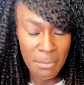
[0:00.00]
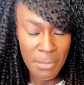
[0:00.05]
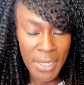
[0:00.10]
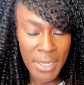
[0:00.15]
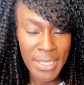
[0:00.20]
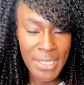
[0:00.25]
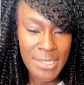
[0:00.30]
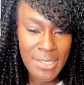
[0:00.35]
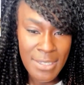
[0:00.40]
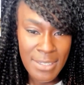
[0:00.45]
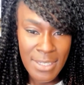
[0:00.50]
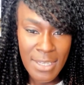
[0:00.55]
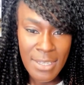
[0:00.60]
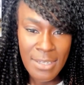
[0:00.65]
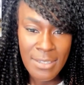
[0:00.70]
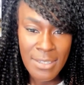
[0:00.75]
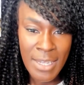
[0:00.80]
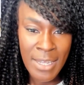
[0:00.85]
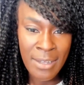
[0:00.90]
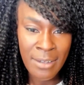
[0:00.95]
I can
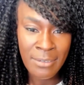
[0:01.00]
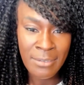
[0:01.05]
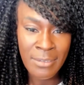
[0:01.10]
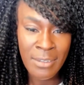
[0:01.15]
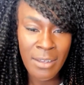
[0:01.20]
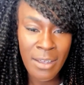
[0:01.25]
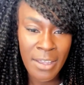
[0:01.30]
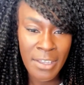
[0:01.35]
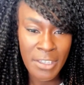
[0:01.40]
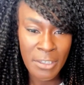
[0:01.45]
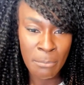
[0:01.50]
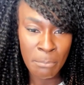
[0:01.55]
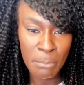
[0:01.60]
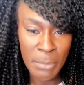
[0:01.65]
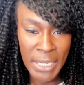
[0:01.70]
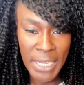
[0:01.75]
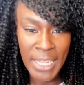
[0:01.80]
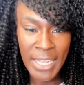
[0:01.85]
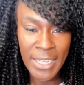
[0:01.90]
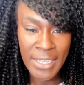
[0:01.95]
sit down, I can
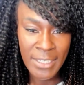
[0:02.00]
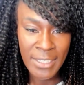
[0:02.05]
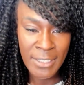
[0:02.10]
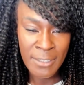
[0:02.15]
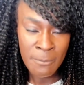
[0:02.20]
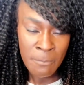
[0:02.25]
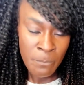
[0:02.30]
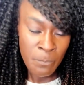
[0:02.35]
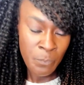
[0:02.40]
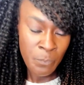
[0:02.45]
plan